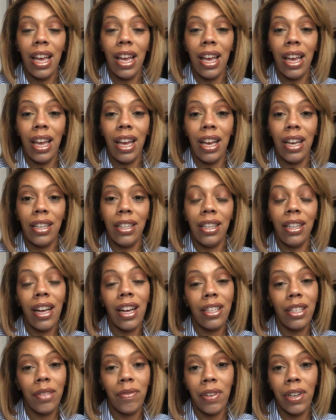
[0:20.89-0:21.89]
and
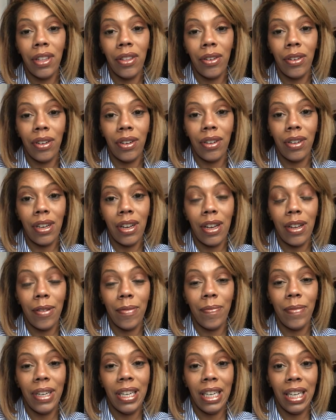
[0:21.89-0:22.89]
lots of other
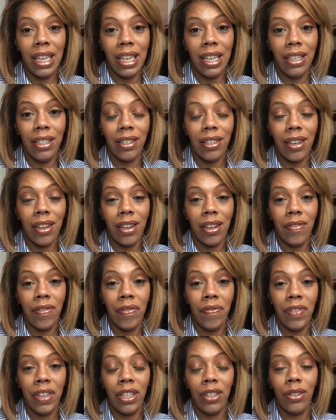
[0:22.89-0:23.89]
needs of
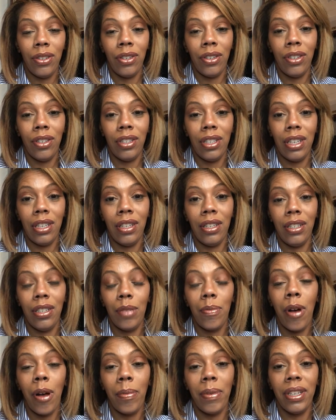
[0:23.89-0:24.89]
inventors and
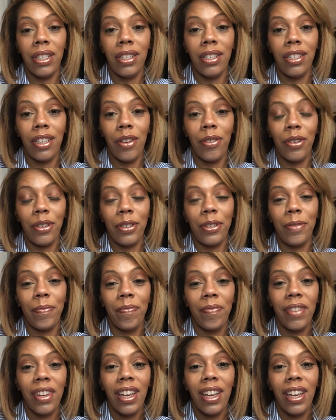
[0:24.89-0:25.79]
small business owners.